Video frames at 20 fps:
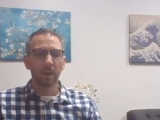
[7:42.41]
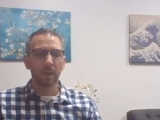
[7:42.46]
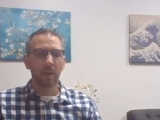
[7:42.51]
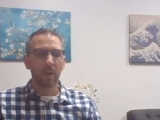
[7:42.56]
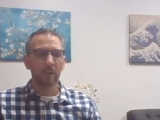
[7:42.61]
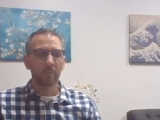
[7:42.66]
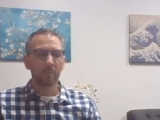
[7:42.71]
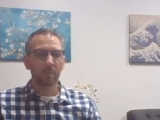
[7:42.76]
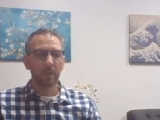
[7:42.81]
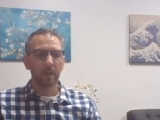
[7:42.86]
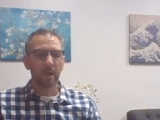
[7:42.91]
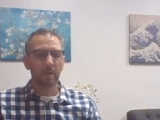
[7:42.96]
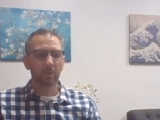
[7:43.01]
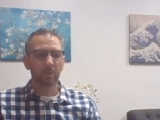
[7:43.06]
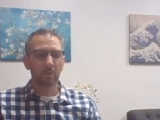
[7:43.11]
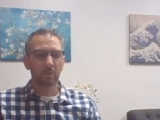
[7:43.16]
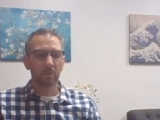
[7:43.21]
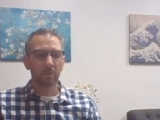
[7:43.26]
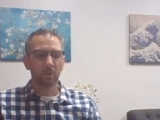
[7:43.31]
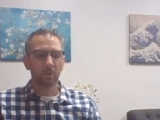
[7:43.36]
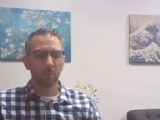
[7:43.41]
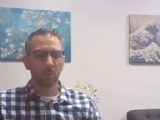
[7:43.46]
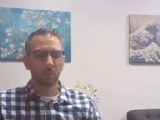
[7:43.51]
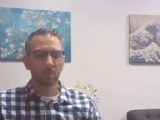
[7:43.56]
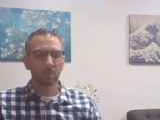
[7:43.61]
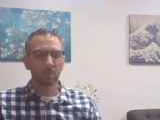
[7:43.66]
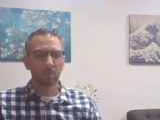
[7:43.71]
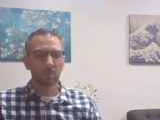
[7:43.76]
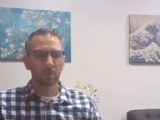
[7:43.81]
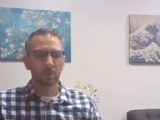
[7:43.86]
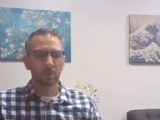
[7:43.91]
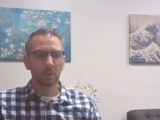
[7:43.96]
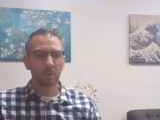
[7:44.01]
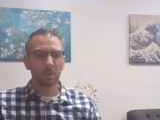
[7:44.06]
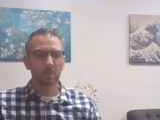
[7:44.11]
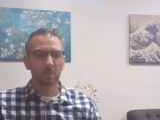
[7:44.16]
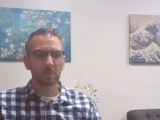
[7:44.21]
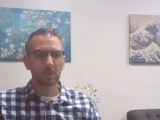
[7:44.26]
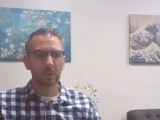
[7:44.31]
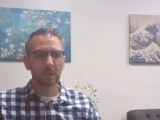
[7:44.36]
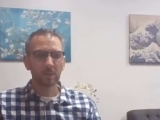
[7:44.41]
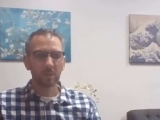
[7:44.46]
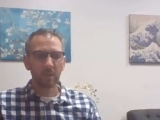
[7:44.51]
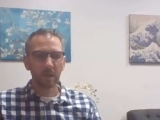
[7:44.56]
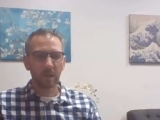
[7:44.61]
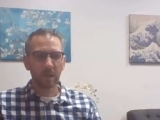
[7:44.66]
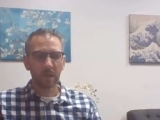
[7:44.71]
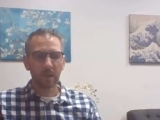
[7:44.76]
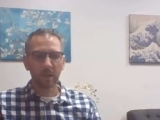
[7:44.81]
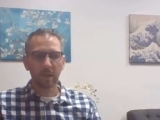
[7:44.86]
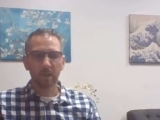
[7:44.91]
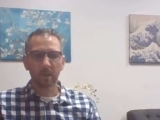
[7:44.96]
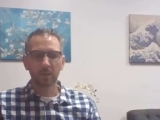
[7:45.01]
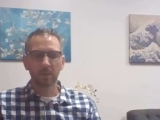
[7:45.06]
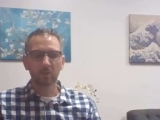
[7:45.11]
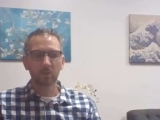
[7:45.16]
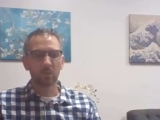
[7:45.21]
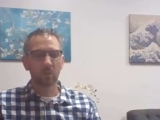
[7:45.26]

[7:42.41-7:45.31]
and that they'll see that as,